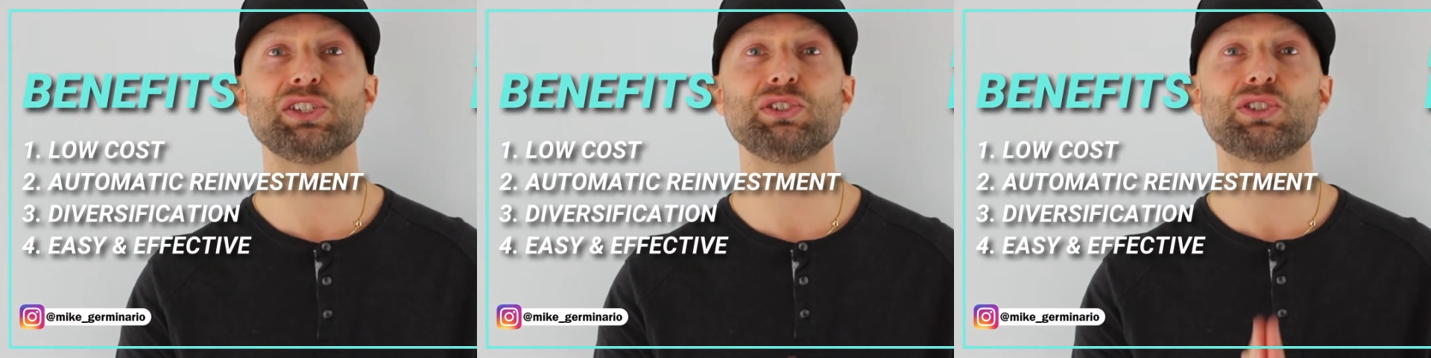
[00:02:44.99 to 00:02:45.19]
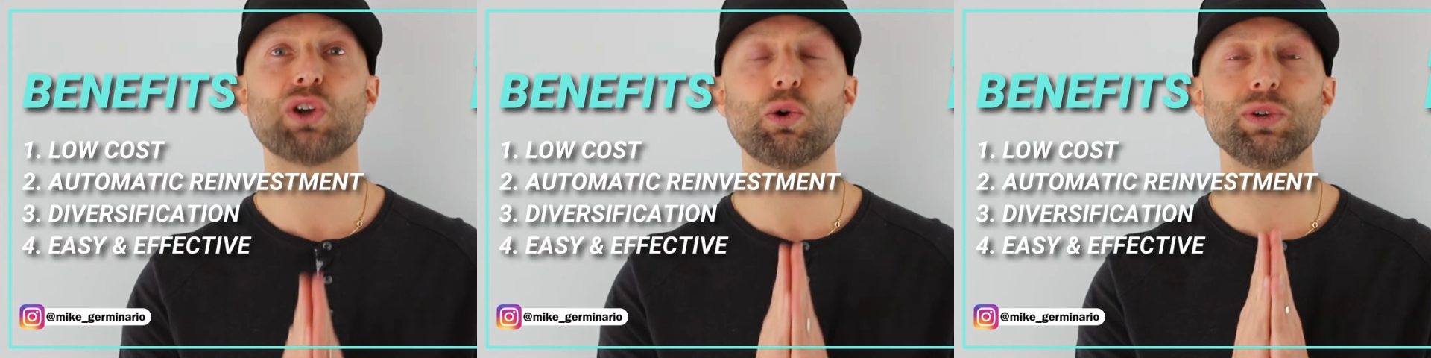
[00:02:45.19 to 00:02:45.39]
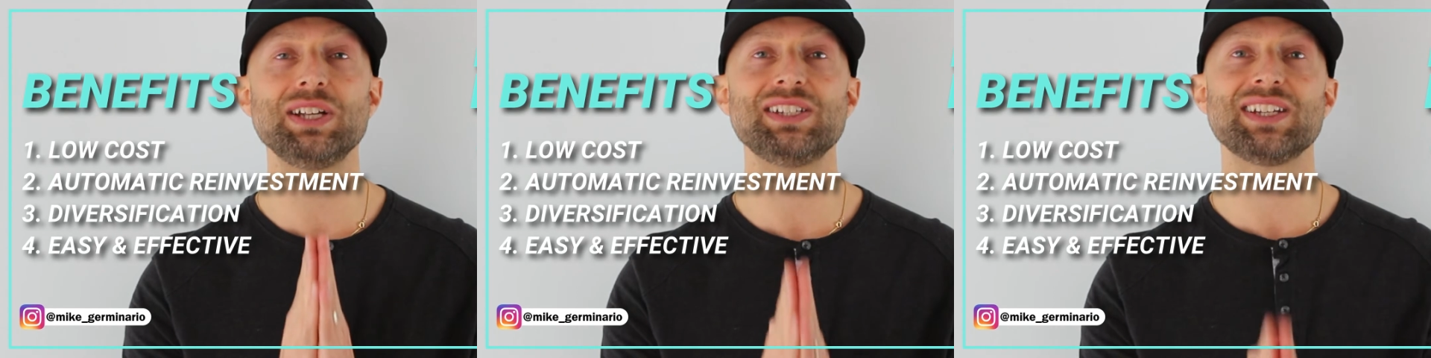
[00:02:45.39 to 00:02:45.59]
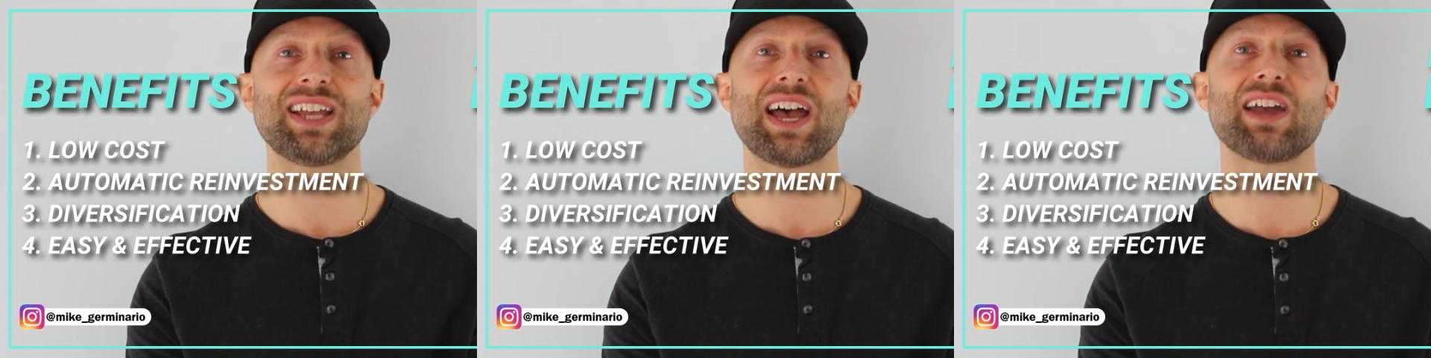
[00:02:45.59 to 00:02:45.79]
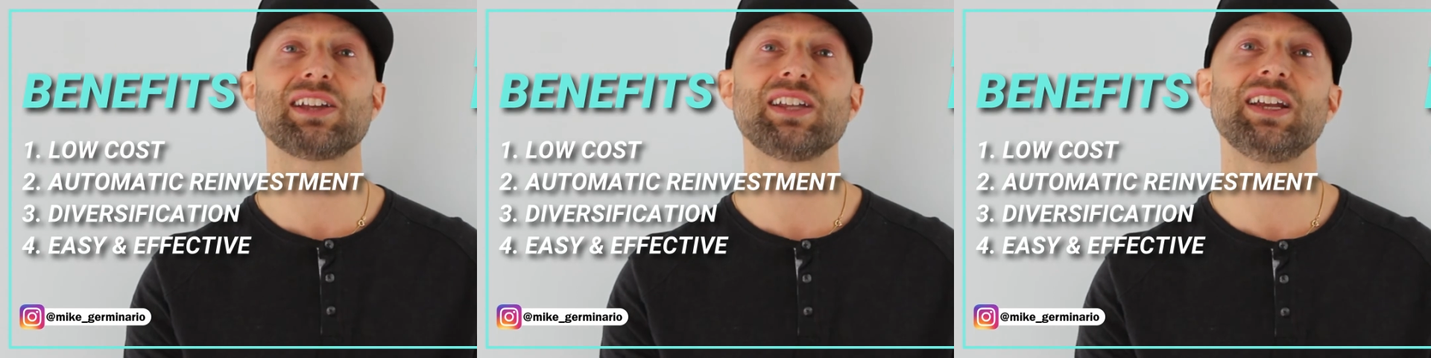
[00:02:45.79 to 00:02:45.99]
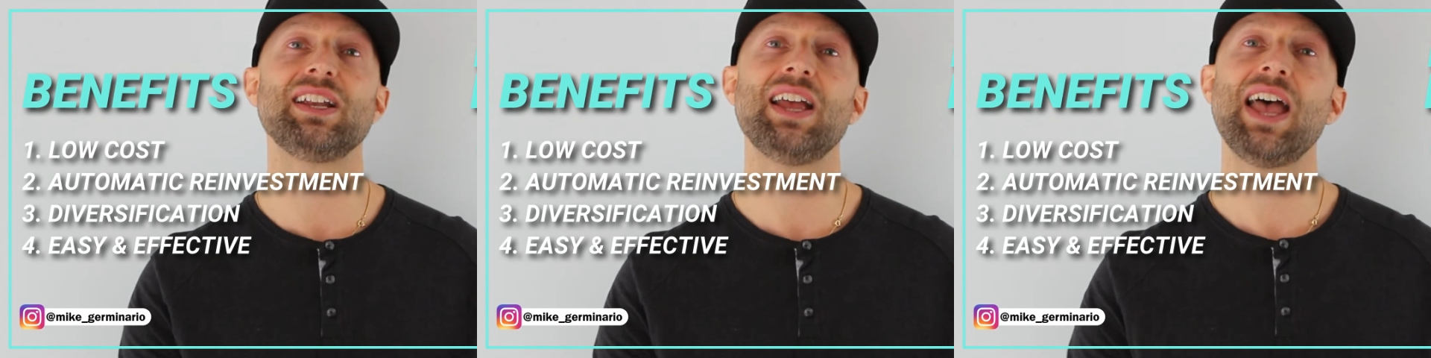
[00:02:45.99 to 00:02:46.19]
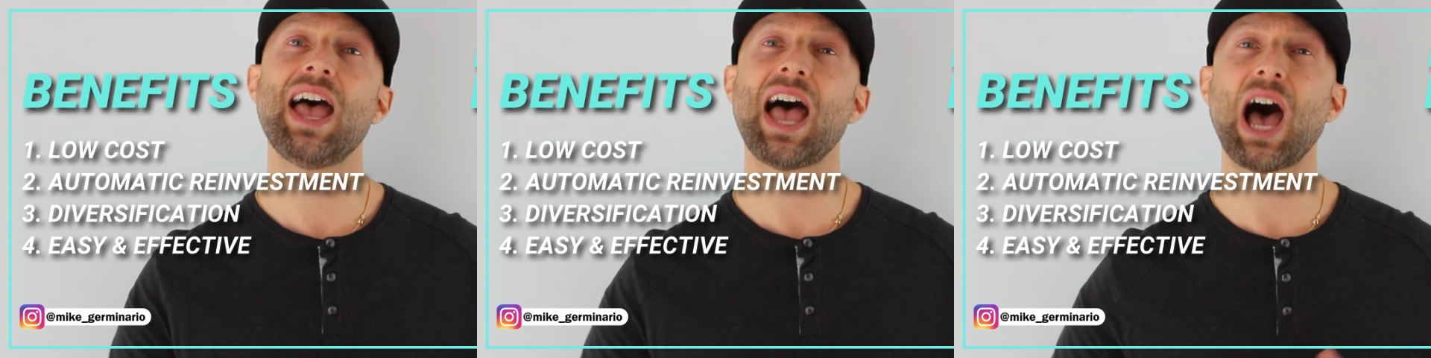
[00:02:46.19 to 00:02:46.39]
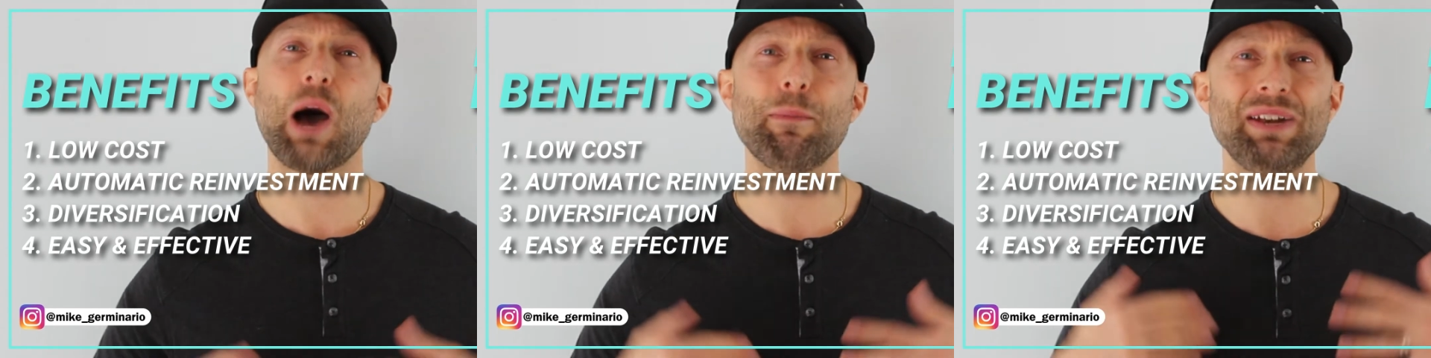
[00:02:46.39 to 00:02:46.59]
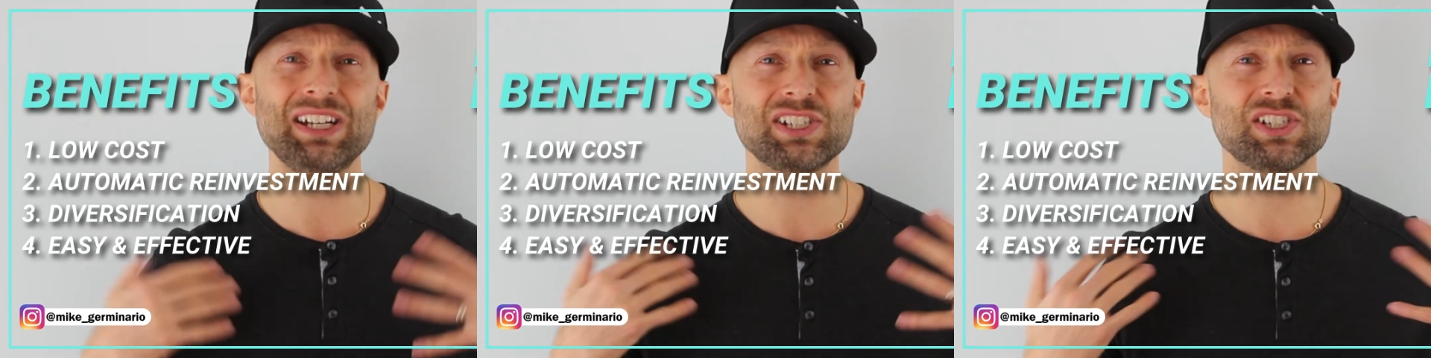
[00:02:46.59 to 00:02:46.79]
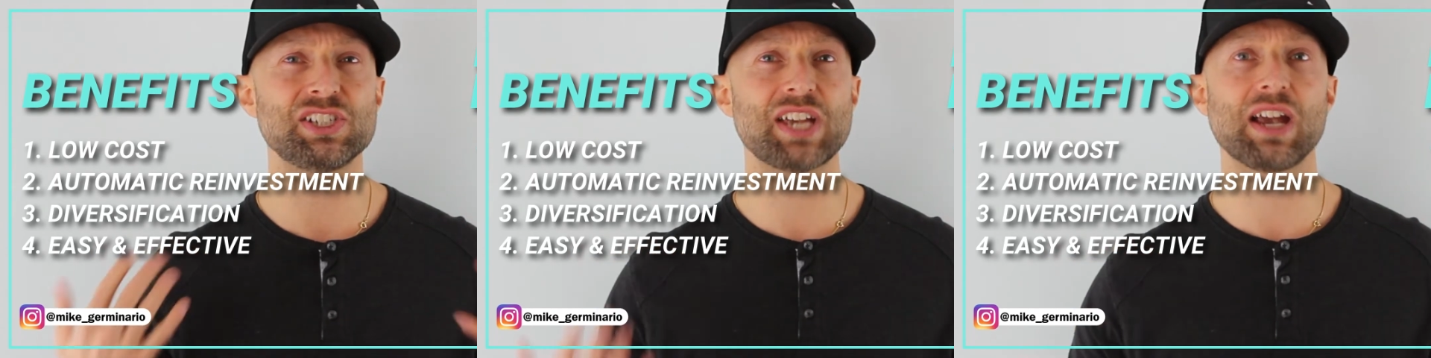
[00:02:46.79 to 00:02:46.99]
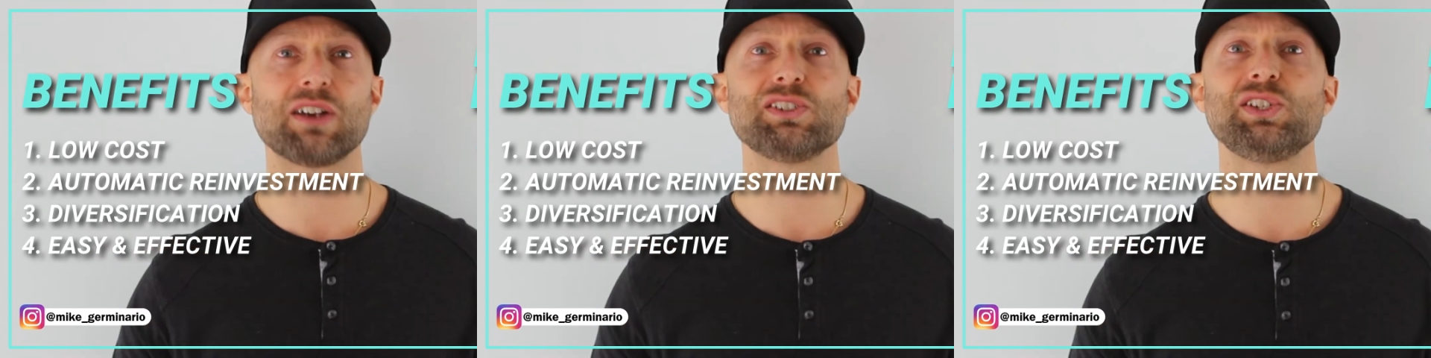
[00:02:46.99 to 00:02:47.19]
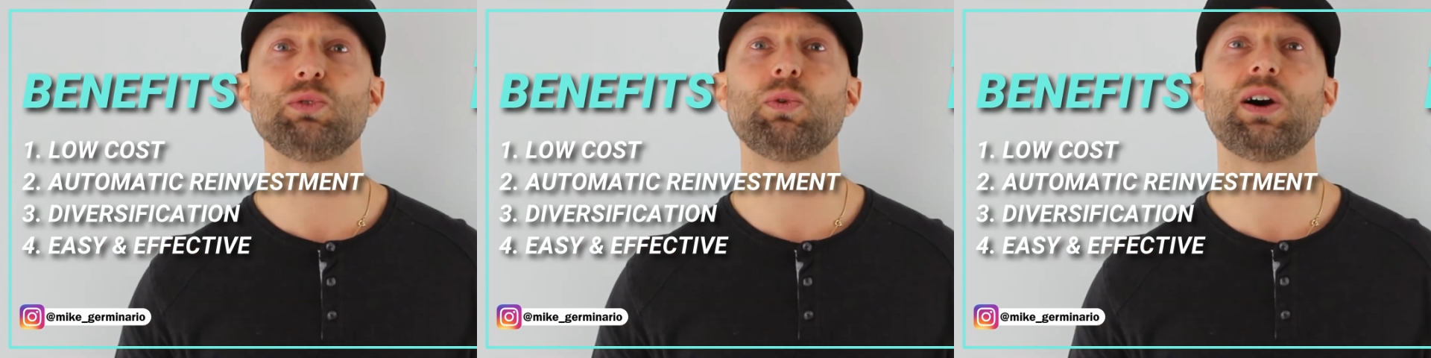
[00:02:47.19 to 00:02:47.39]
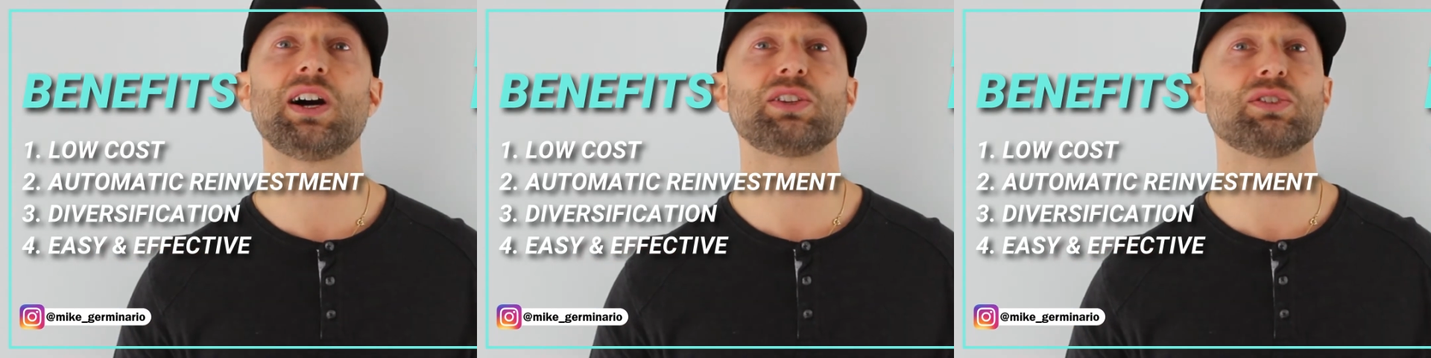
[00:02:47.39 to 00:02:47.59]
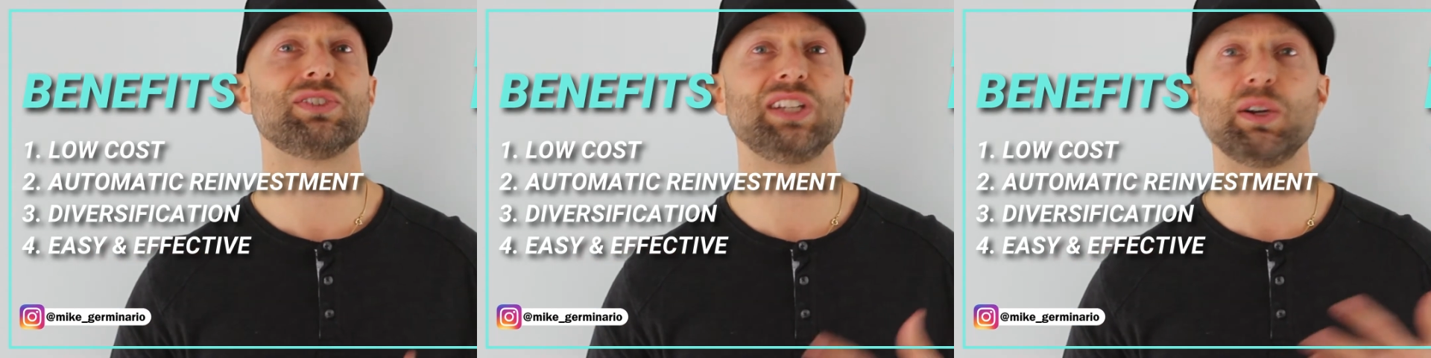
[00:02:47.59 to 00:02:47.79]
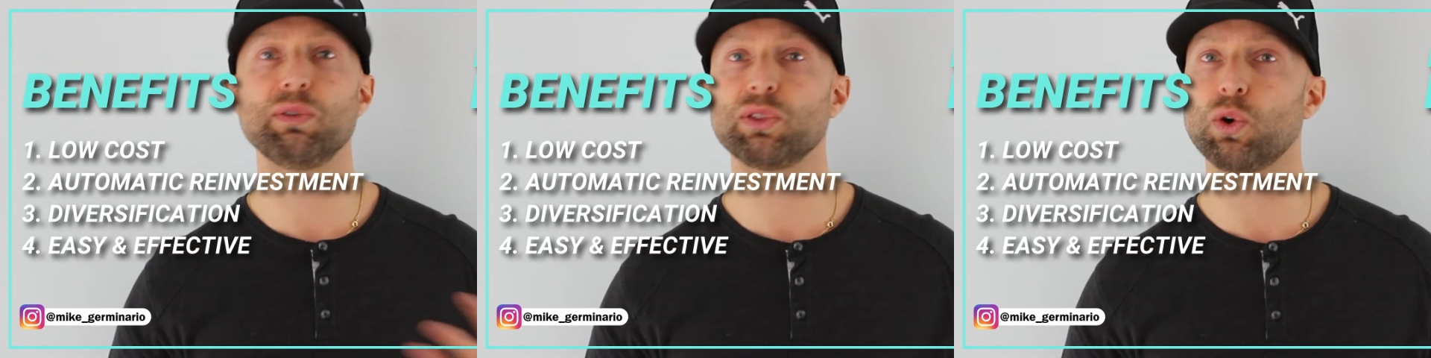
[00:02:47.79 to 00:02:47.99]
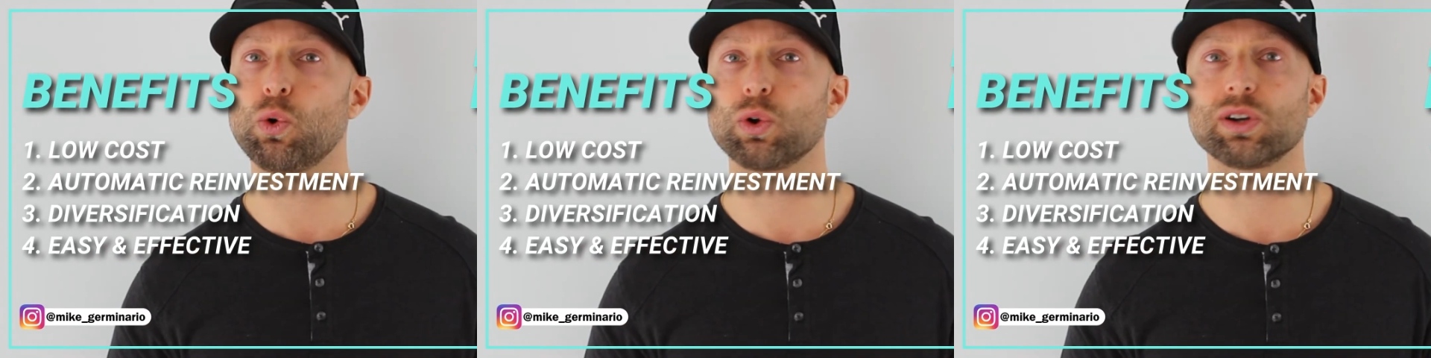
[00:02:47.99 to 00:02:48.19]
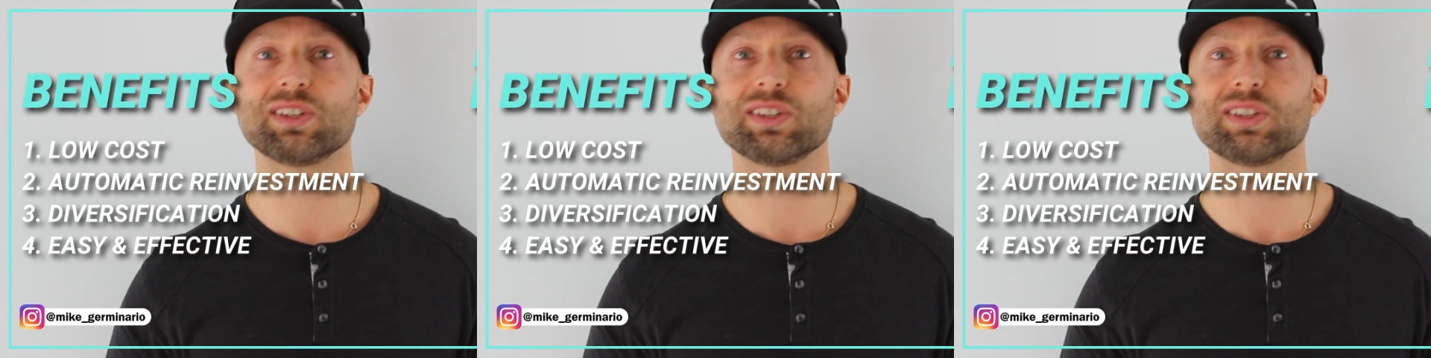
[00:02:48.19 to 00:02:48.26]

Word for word: you don't need to calculate how many shares you want or deal with order